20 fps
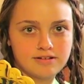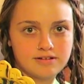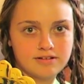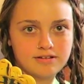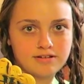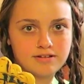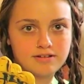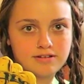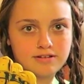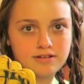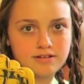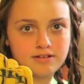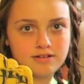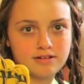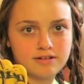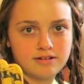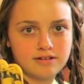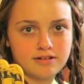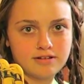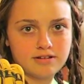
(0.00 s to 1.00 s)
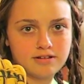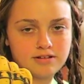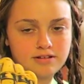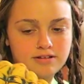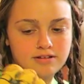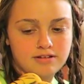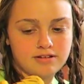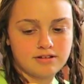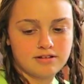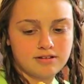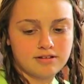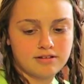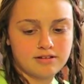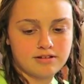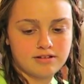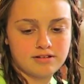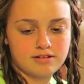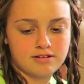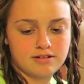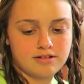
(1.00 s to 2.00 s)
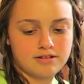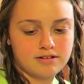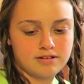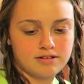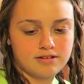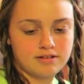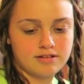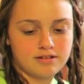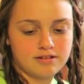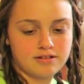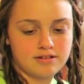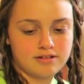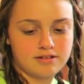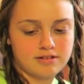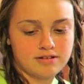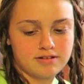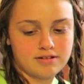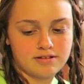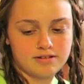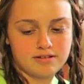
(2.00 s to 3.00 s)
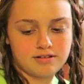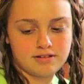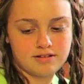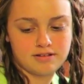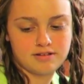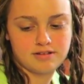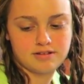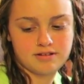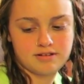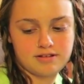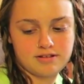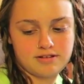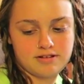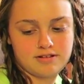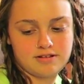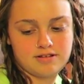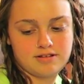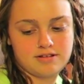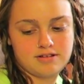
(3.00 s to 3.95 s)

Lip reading: The person shown says nothing.